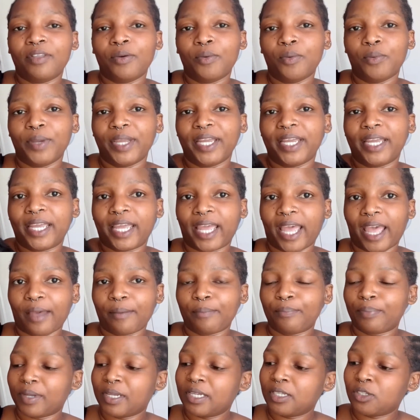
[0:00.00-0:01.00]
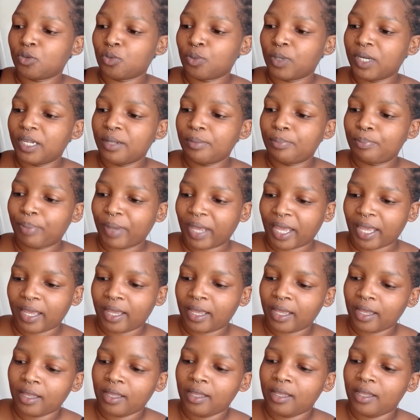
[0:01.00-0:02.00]
the wig cap. It's really
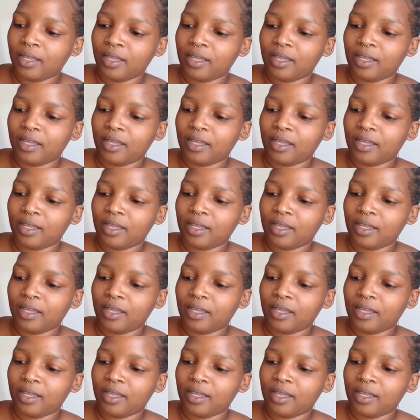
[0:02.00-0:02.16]
big.